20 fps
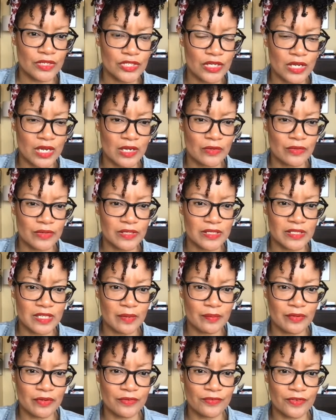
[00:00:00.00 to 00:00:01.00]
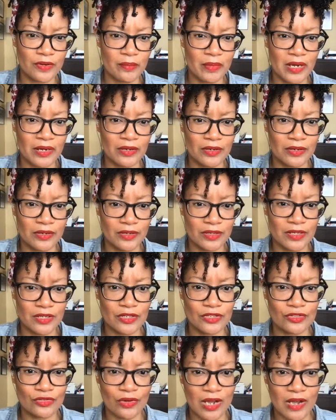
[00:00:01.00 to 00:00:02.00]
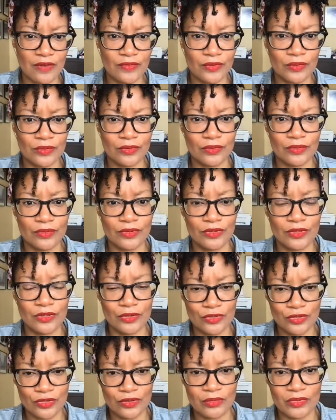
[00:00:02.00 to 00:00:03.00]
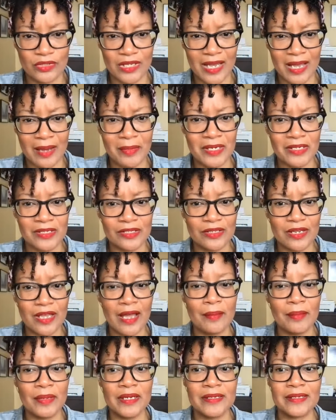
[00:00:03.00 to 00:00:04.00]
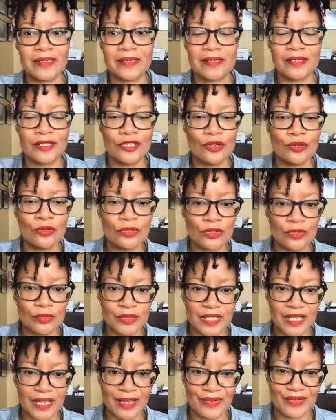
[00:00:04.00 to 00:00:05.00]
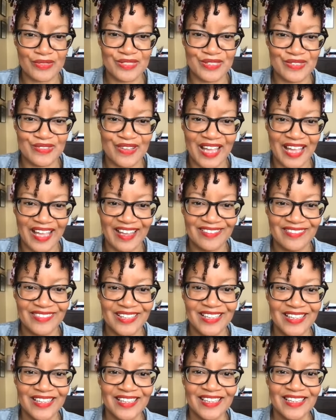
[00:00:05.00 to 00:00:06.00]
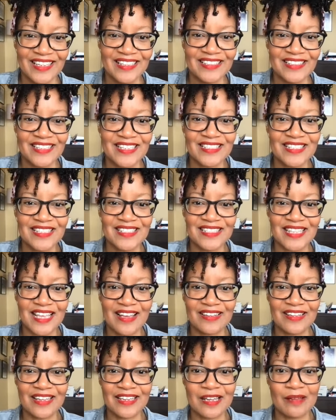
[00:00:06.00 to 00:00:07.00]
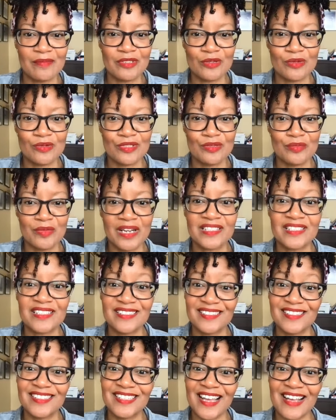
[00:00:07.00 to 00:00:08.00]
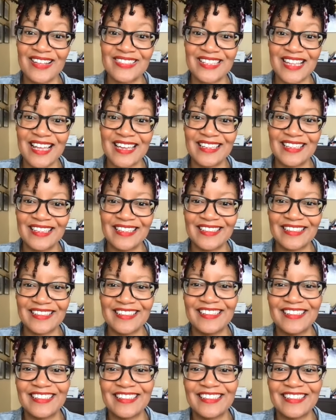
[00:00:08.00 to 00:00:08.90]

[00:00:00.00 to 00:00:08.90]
channel is separate from my cooking travel YouTube channel. How many YouTube channels do you have? Does it sound like I'm doing too much? Sounds like it.